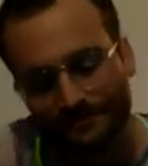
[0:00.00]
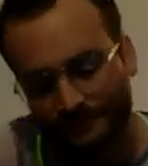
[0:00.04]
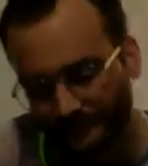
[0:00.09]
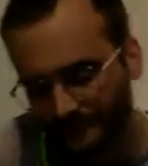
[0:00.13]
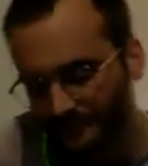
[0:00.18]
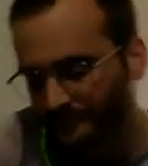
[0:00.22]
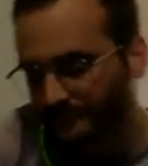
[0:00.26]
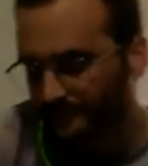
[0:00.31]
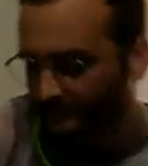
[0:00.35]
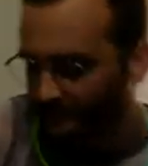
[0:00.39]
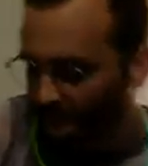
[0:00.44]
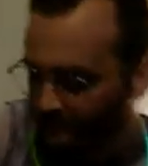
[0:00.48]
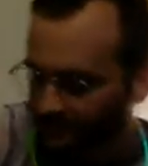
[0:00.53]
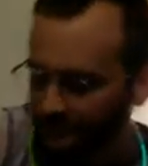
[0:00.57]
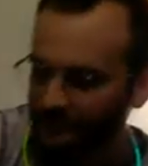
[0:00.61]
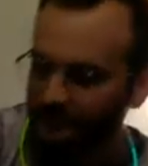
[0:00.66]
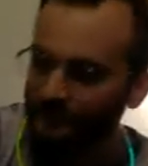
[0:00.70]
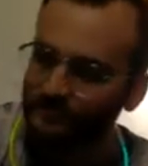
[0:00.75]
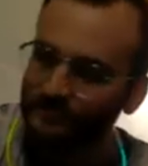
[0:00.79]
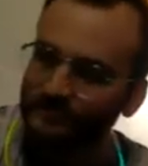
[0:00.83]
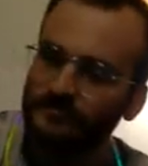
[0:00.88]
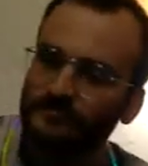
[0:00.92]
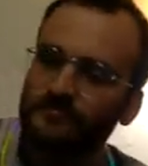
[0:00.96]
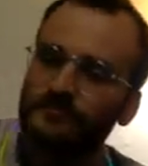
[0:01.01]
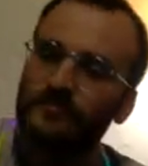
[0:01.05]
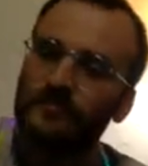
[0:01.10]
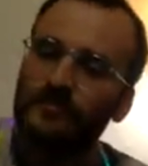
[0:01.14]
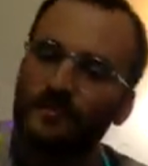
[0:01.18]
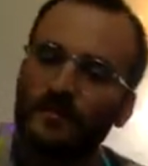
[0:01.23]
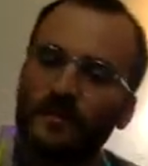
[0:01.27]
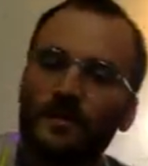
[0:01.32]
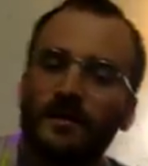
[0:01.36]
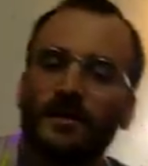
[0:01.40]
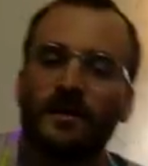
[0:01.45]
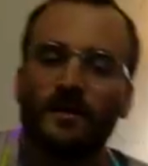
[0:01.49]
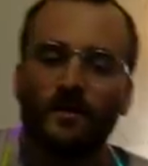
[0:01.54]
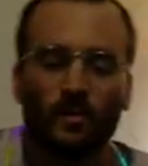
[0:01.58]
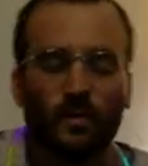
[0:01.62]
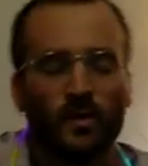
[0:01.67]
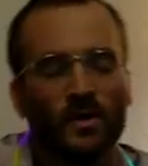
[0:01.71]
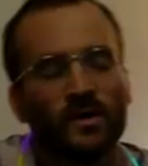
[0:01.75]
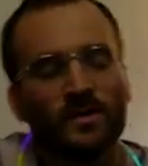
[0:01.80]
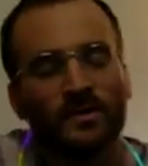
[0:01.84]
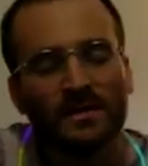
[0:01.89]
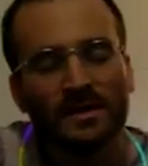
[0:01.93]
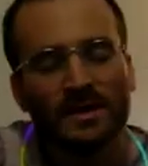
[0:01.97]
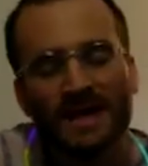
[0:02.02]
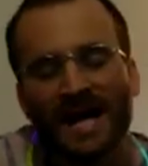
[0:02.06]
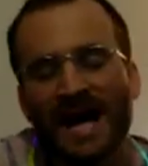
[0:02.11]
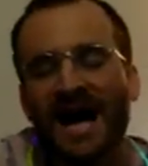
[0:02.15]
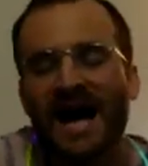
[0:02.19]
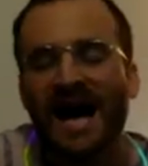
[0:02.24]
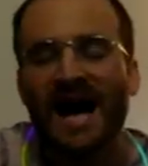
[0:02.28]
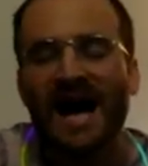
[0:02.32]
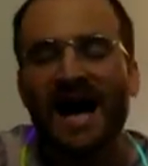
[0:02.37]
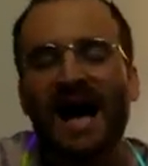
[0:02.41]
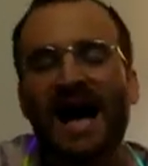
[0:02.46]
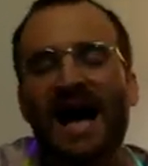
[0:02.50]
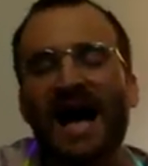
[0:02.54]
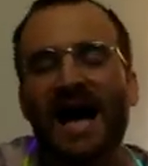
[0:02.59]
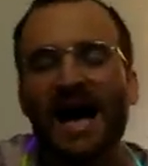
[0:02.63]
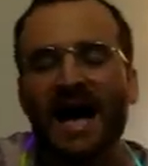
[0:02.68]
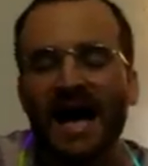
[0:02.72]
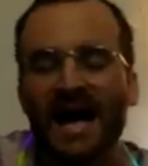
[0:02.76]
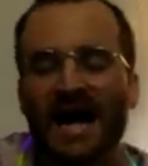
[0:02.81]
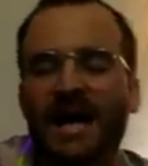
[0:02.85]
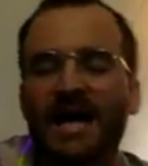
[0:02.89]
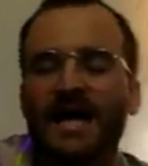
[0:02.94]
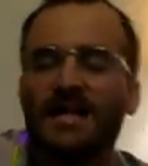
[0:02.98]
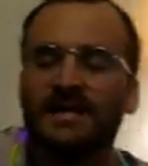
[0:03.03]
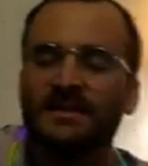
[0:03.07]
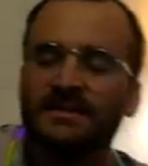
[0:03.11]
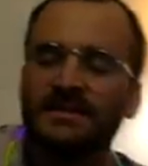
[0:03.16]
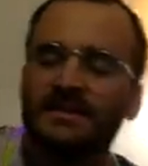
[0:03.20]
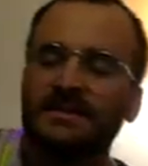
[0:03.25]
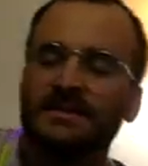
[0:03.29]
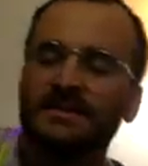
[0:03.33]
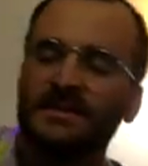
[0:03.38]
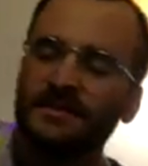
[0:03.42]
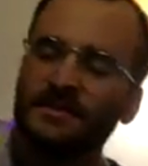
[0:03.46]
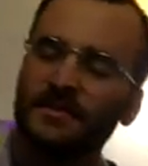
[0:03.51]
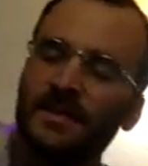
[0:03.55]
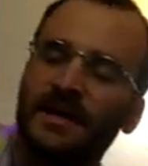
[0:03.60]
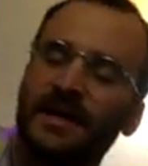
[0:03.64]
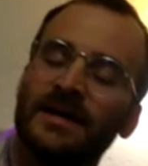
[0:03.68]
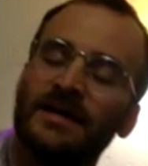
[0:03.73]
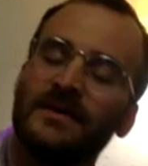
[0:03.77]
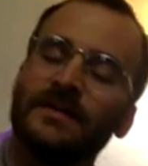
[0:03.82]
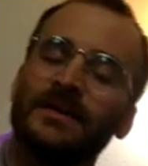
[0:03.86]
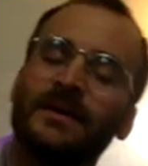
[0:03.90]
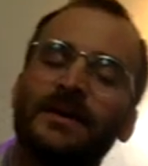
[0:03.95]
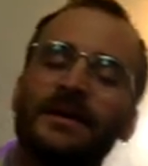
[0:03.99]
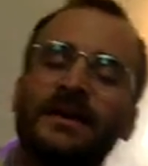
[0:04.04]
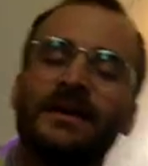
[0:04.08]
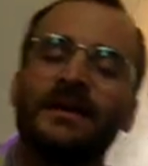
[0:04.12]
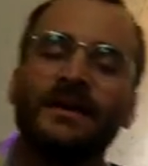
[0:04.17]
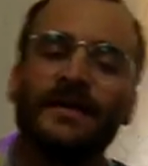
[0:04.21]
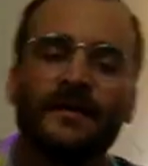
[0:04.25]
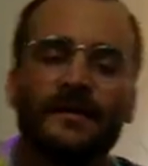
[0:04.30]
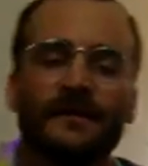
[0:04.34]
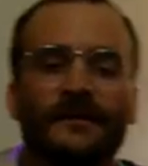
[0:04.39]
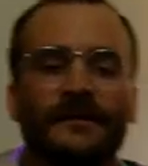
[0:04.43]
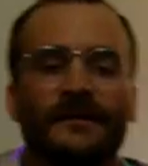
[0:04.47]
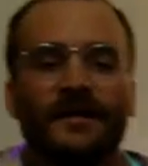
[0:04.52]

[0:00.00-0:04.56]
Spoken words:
I won't lie to you, baby.